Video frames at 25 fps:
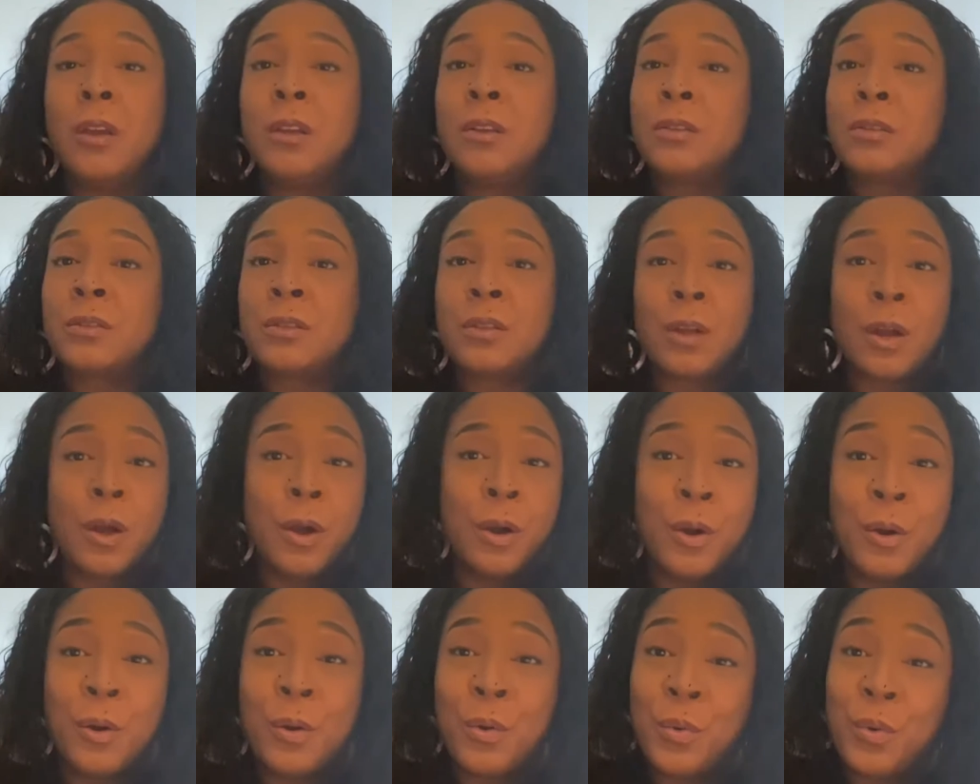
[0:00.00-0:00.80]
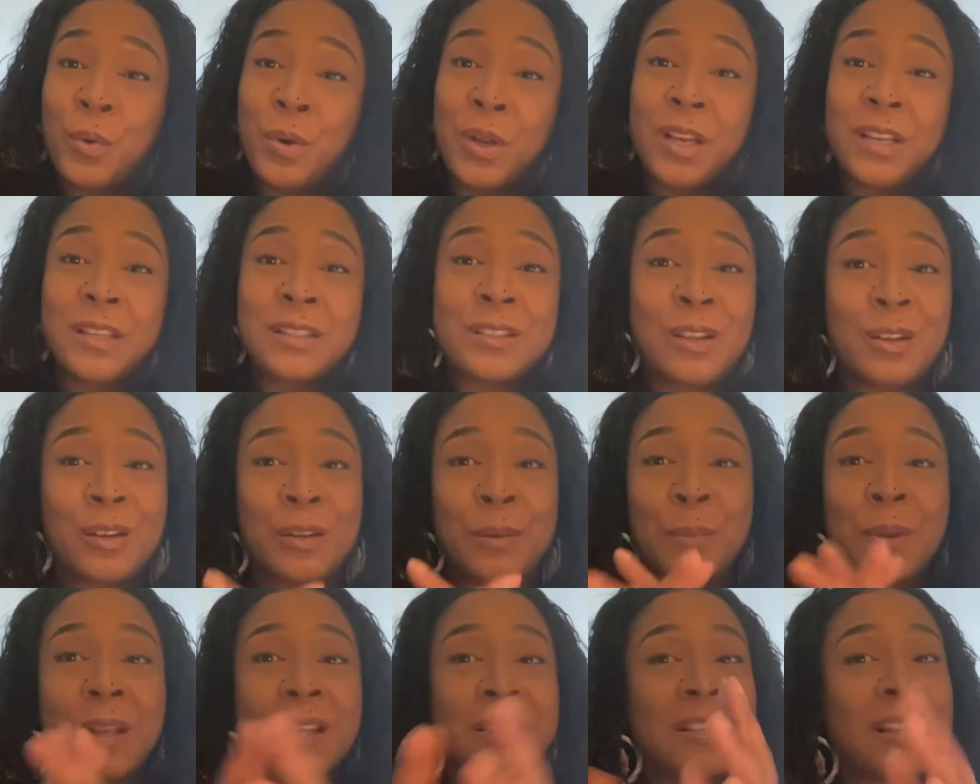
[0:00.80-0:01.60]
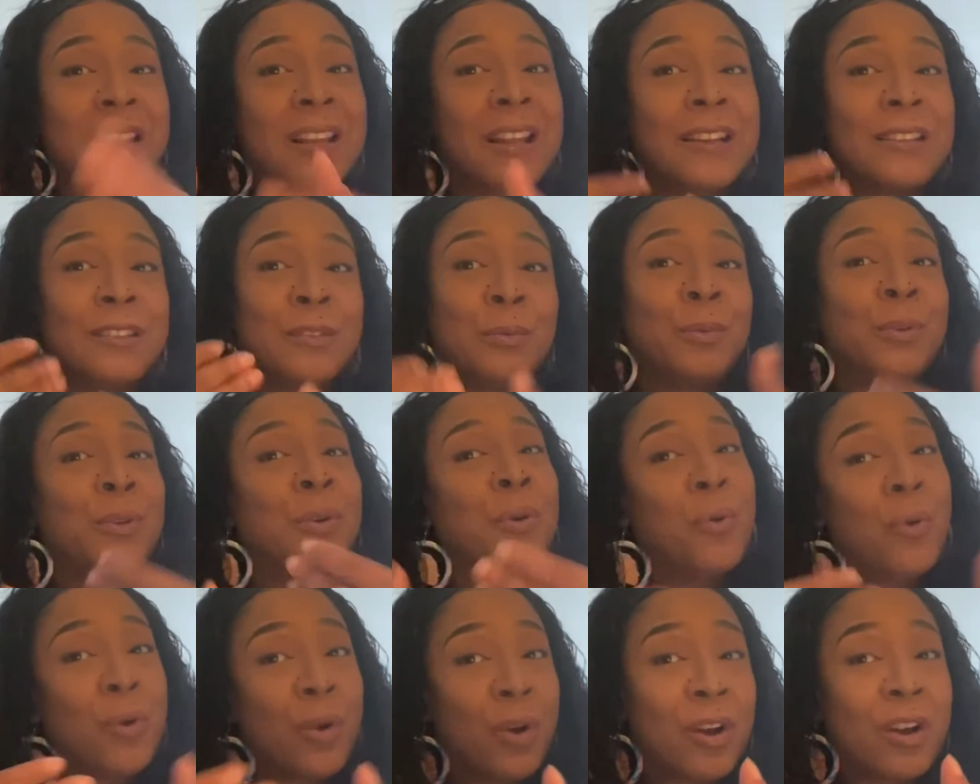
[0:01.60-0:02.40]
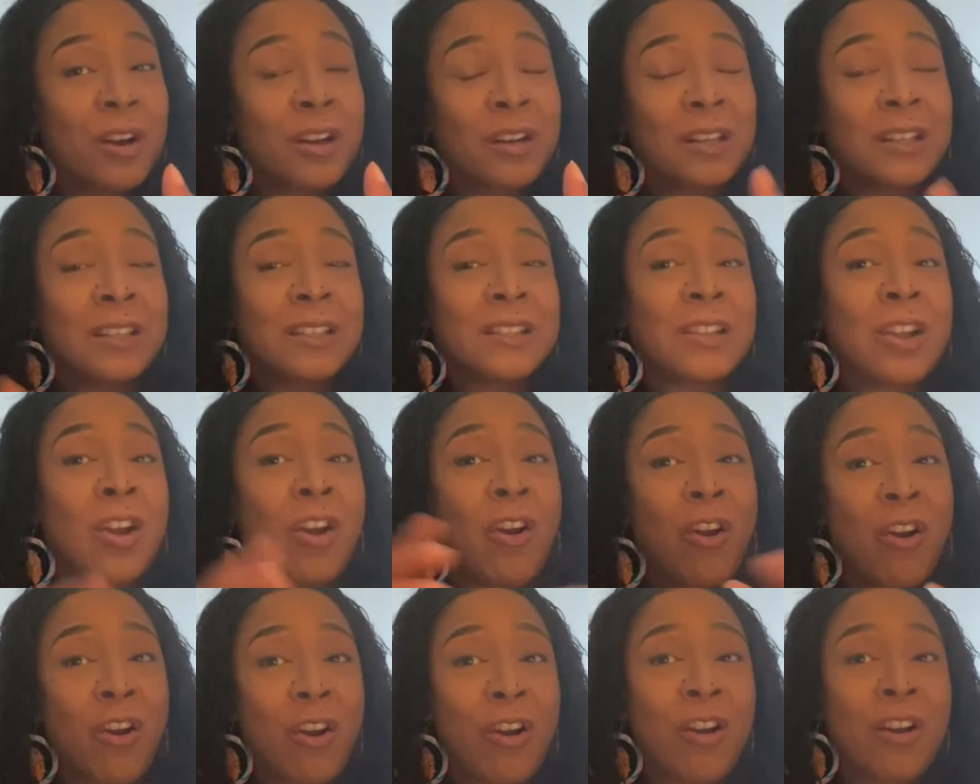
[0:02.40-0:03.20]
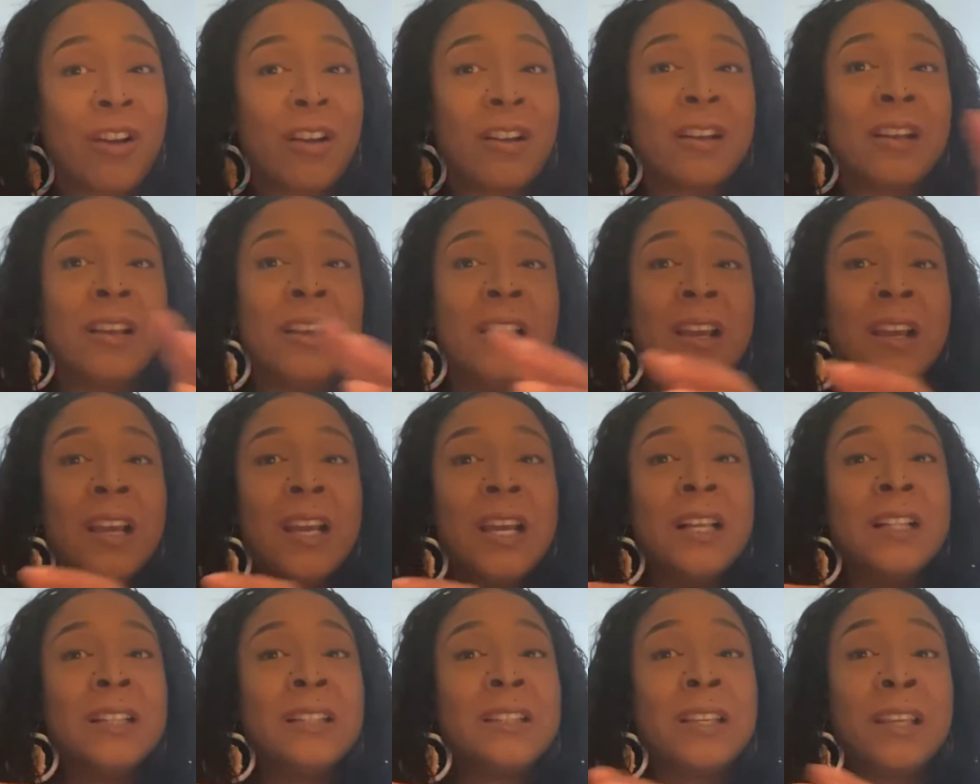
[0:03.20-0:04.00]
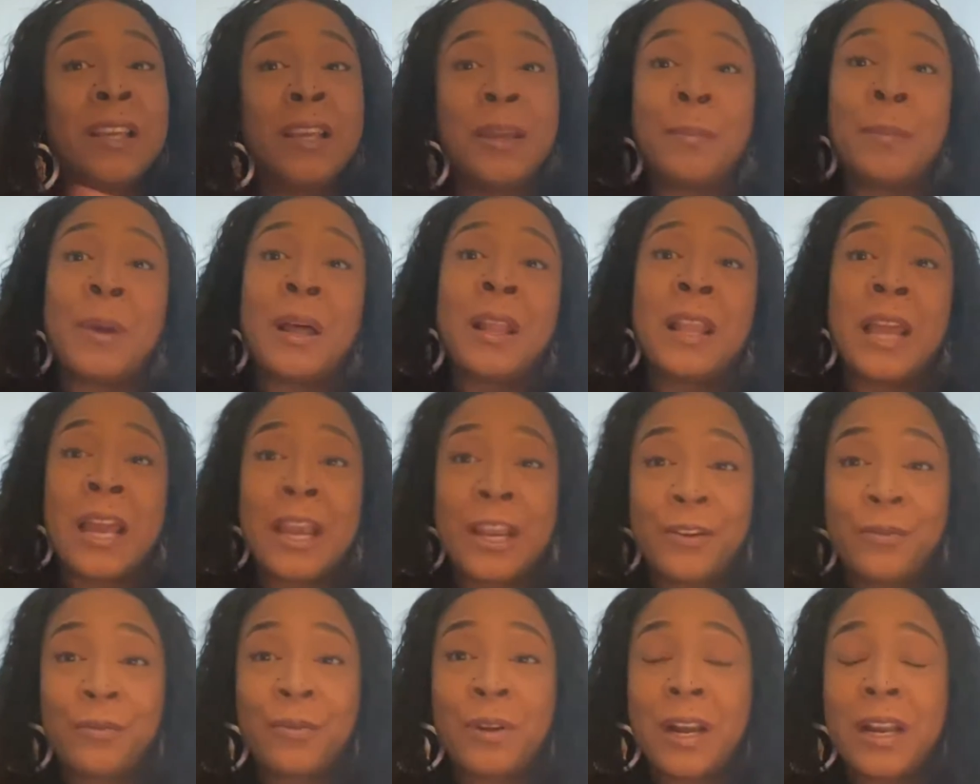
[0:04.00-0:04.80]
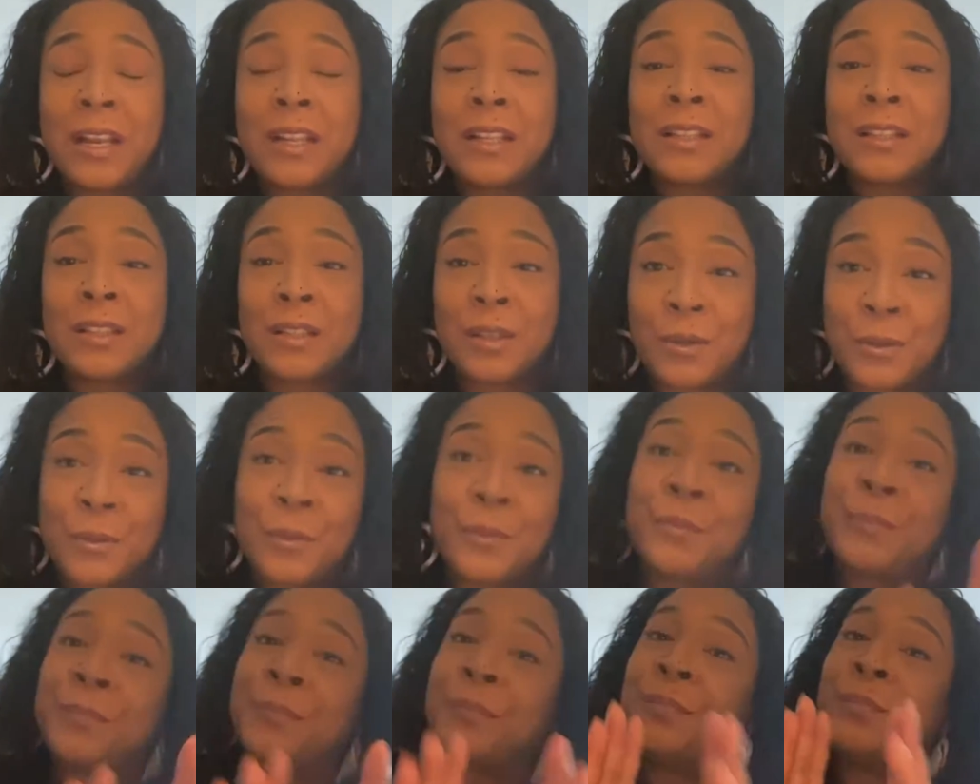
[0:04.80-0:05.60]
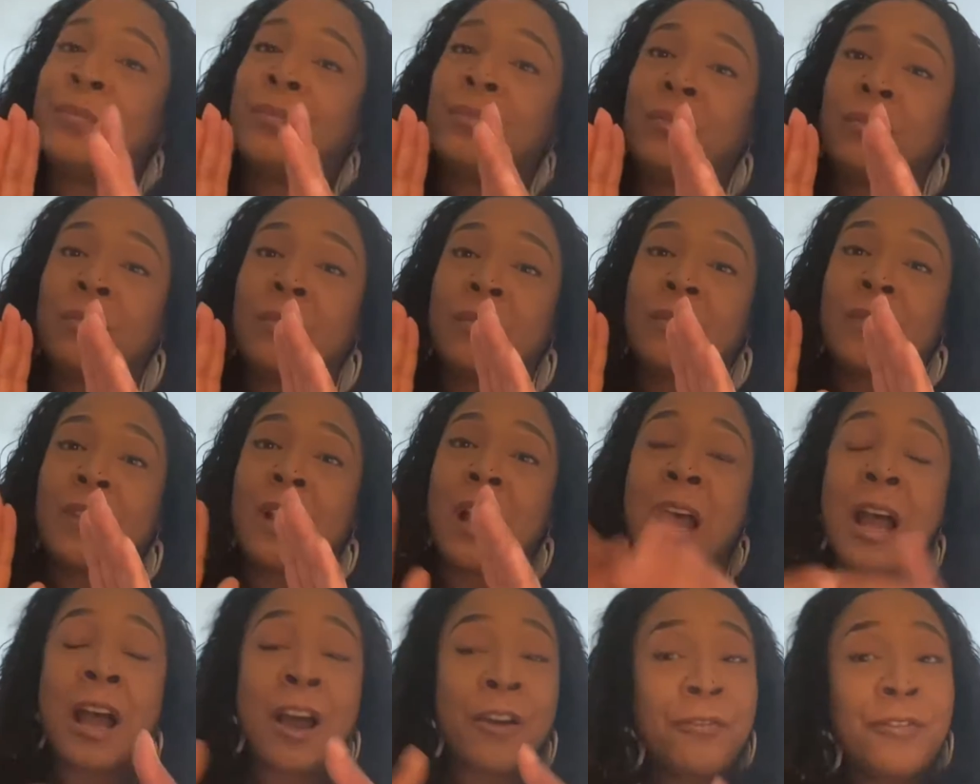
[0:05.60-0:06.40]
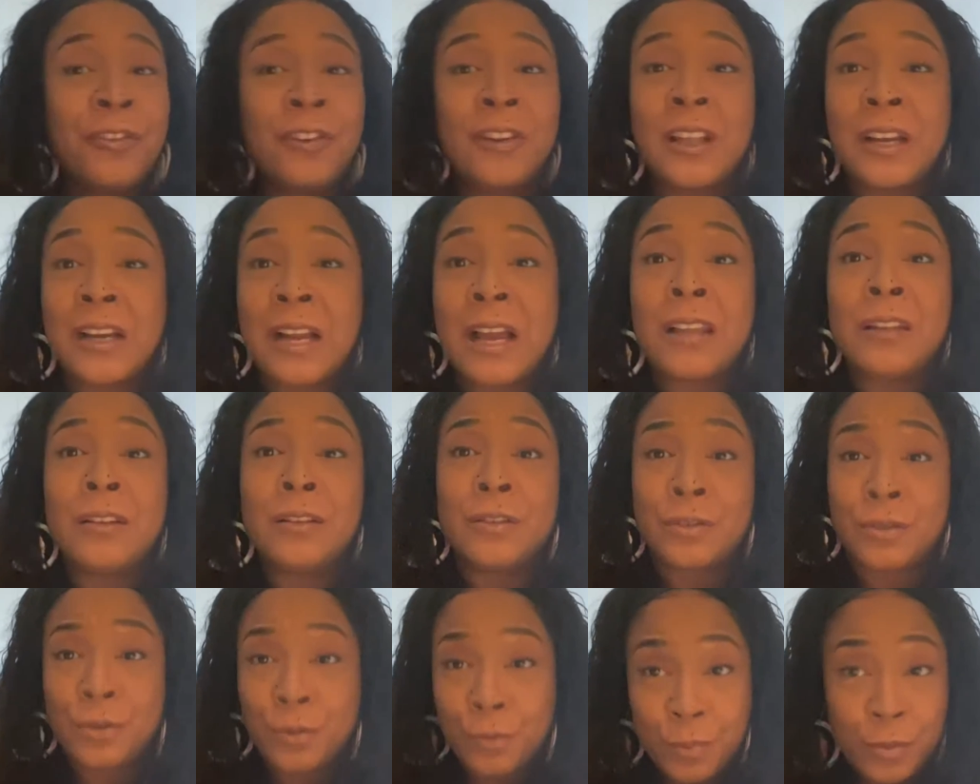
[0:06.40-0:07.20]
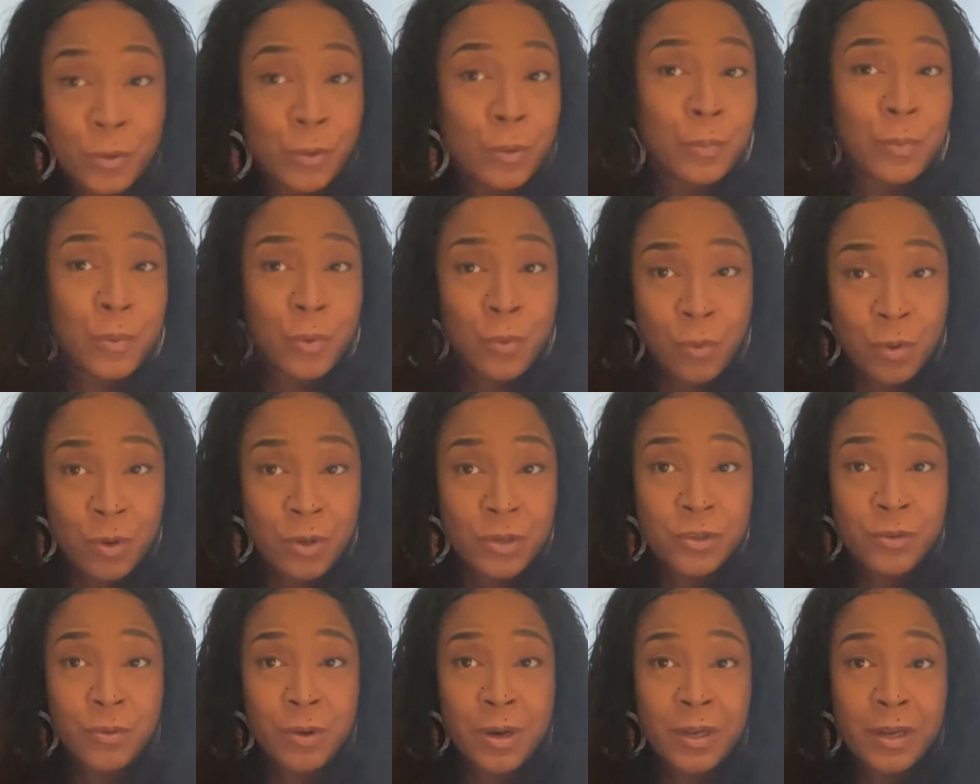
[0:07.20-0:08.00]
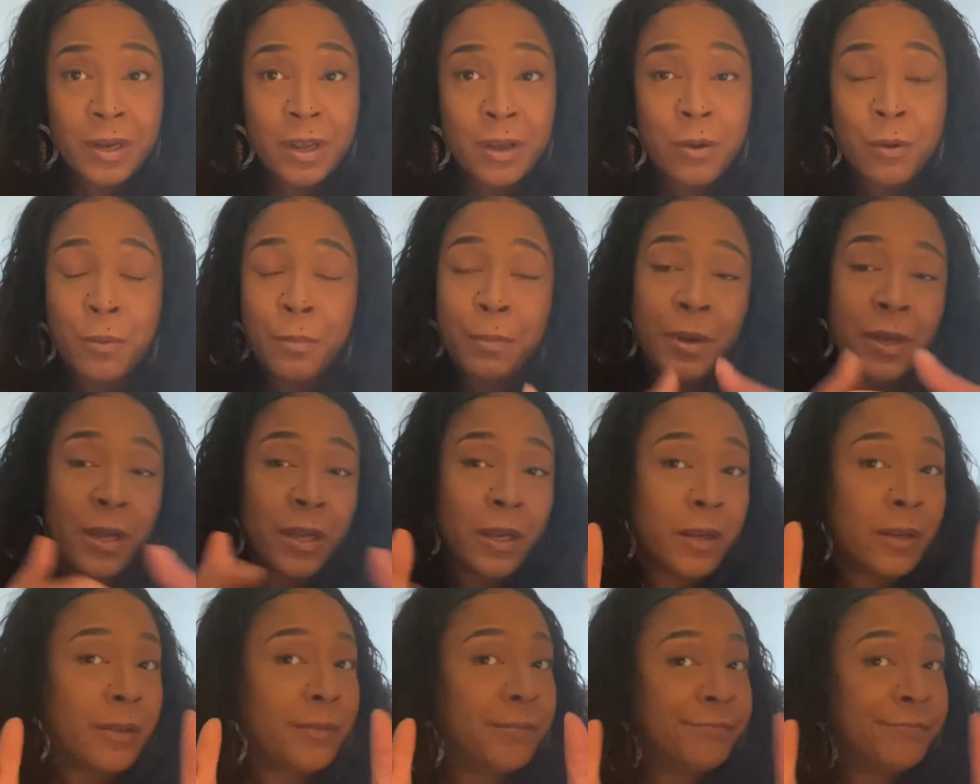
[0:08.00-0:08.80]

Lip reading: So, it's the only place I like to record. And it's hard to get my lighting right. So, I feel like I look super duper orange right now, but